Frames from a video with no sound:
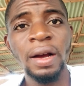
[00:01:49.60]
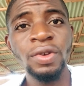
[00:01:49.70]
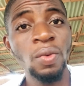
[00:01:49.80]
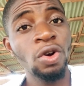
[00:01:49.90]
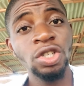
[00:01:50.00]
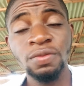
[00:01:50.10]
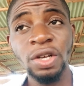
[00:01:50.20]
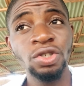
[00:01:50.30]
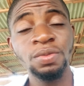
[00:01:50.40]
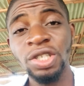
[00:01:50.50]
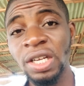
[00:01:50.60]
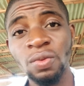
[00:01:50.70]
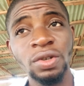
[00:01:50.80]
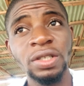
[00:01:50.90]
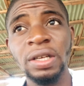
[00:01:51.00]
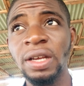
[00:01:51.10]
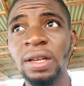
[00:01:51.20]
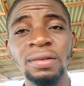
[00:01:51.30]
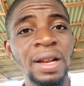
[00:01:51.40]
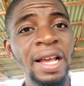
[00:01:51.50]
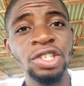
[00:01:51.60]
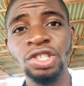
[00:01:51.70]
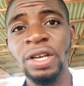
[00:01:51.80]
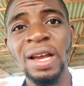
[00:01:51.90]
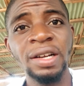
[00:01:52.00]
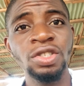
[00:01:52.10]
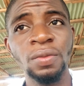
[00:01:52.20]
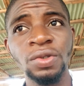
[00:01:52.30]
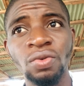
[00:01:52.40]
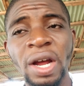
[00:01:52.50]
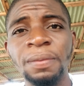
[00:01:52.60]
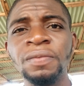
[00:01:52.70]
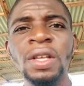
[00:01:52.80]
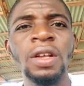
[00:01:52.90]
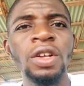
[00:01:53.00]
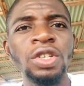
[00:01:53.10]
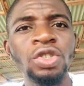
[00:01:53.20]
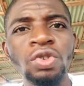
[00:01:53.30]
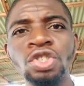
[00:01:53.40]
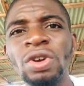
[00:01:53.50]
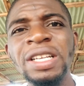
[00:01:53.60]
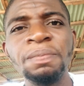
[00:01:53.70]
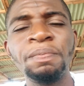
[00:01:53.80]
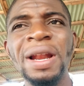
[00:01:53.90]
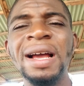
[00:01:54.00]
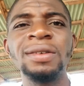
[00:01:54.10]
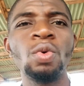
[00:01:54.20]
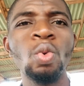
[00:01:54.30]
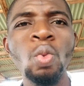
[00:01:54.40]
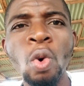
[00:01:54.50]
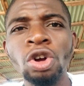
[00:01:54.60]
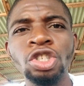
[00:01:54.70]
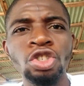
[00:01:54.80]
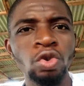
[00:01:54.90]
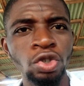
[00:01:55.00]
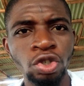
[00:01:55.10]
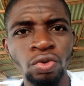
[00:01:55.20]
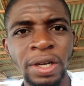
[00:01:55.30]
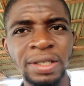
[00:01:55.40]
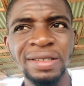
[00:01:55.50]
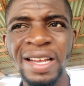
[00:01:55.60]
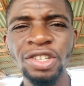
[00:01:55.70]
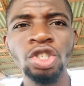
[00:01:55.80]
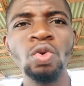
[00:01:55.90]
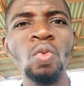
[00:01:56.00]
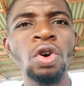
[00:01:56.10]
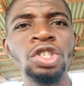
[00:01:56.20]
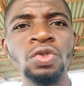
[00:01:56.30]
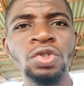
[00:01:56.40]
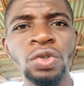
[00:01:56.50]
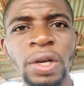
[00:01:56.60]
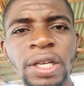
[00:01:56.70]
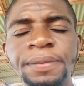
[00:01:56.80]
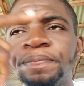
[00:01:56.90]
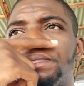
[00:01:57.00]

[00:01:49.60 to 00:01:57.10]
You're welcome to my YouTube channel once again. Like, share, and subscribe. So trading plan, what to trade, tells you what to trade.